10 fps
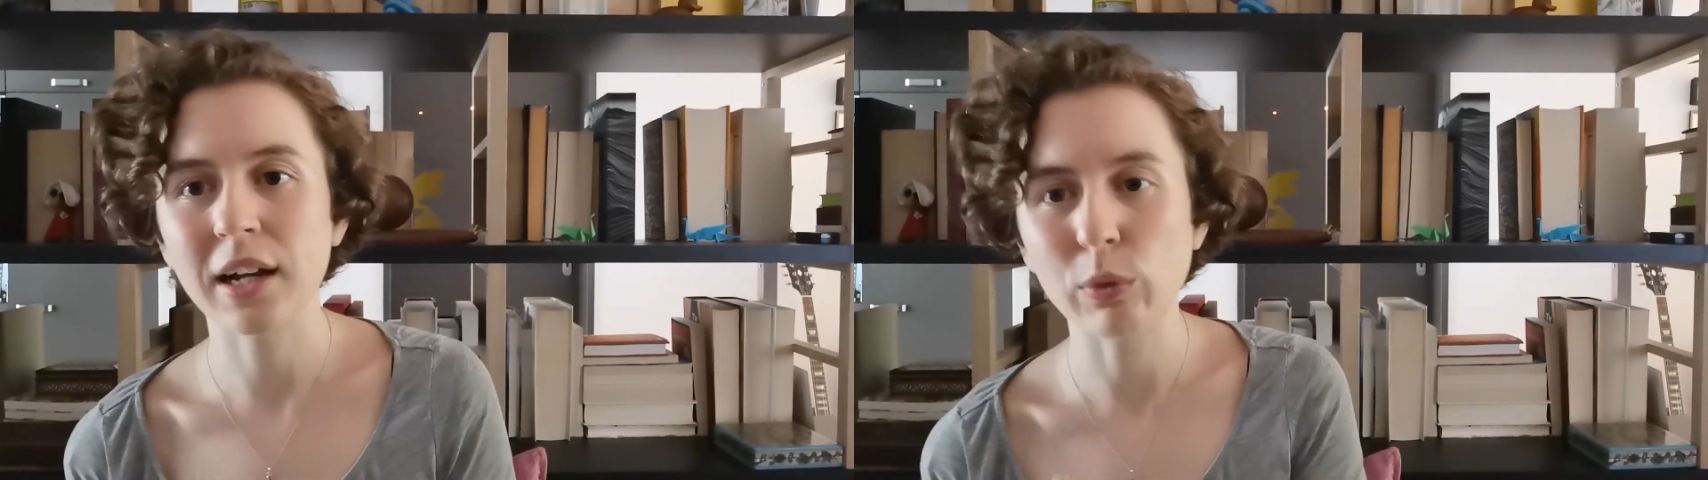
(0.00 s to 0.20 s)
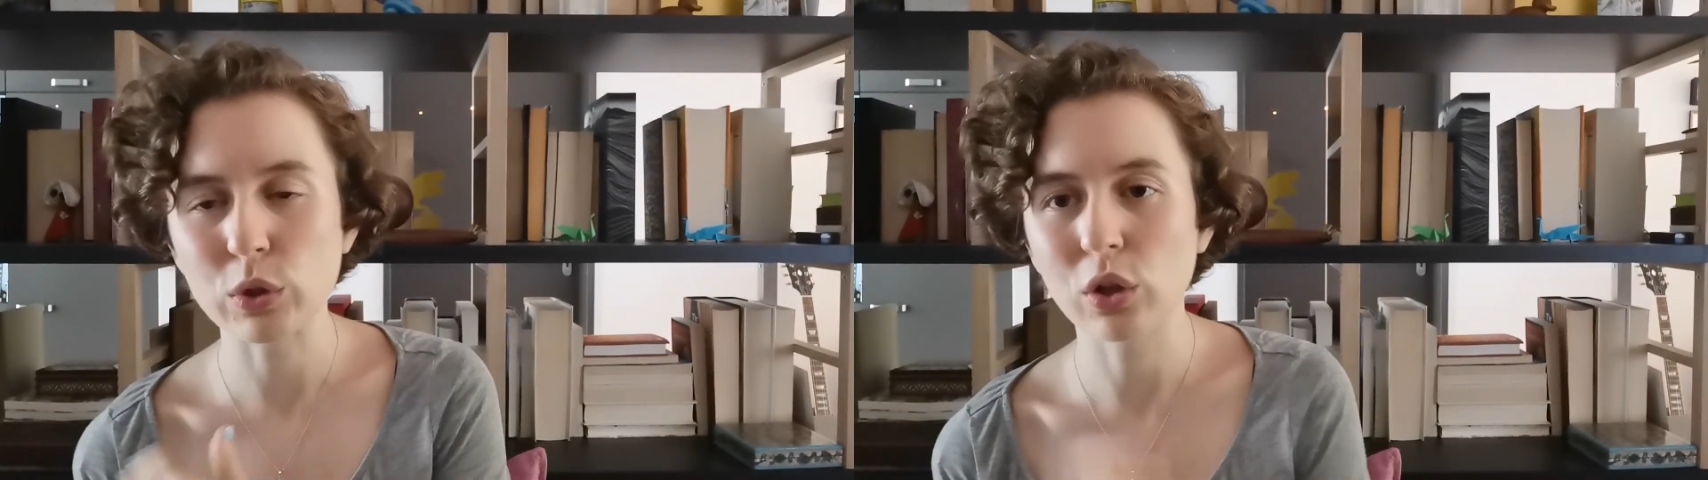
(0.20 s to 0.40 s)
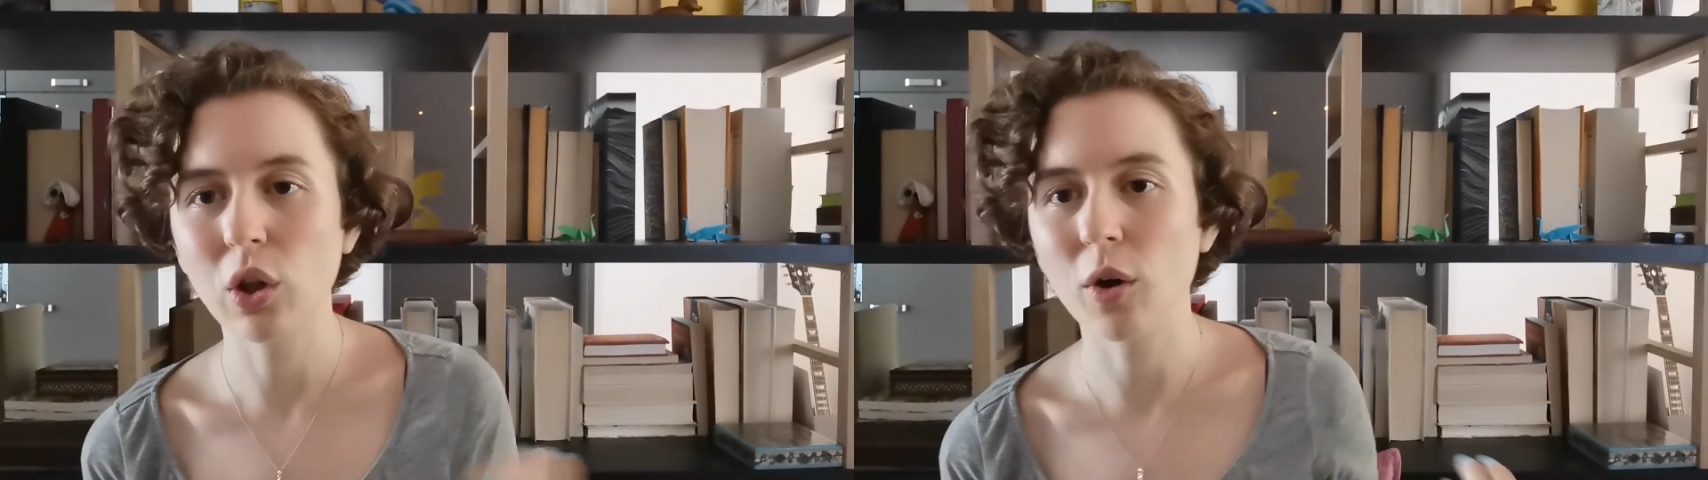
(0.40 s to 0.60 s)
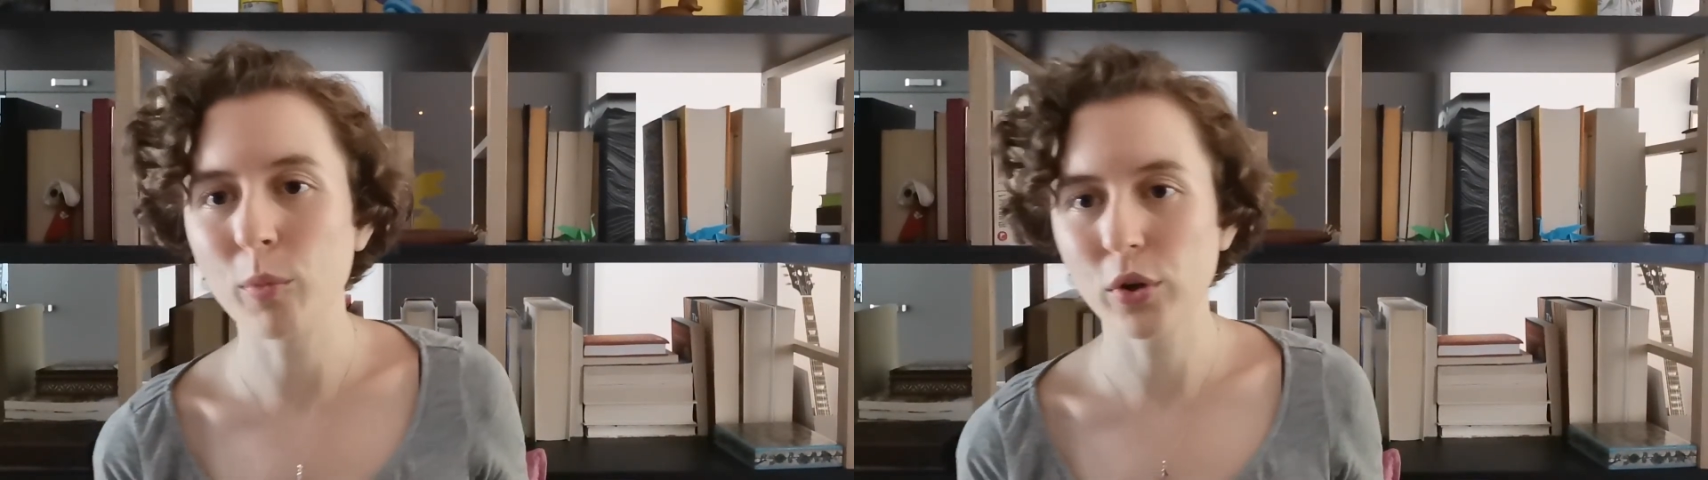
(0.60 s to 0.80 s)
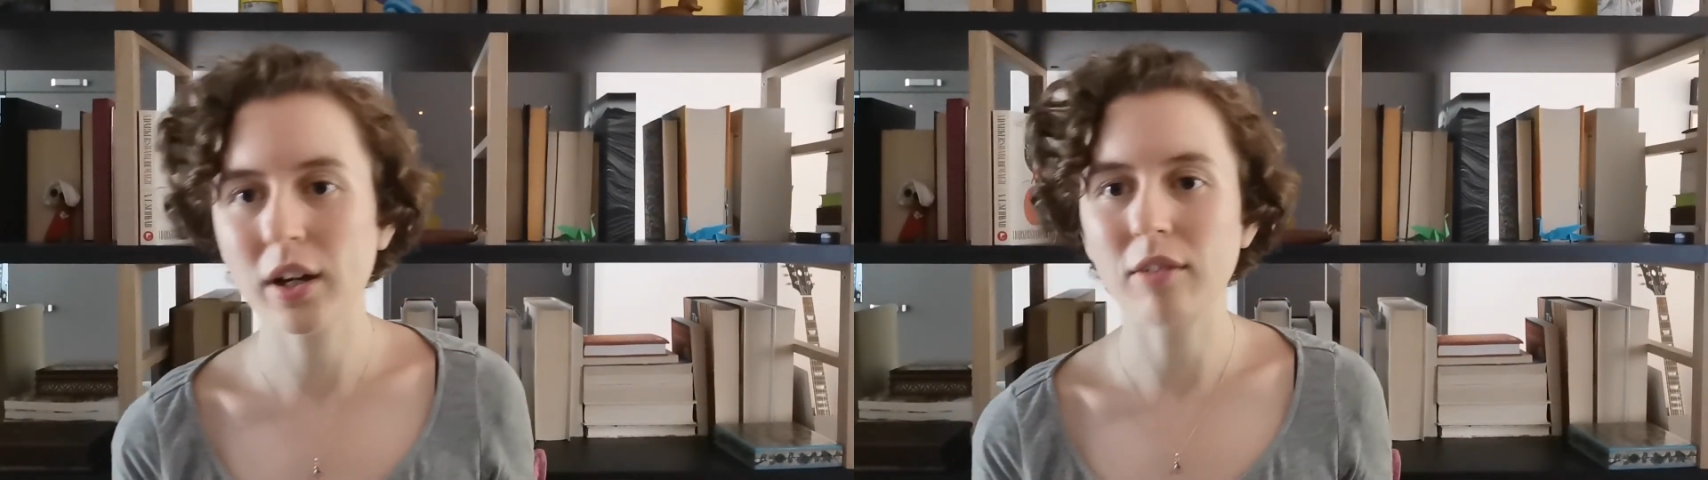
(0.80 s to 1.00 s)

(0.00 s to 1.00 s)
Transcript: and I was a lot more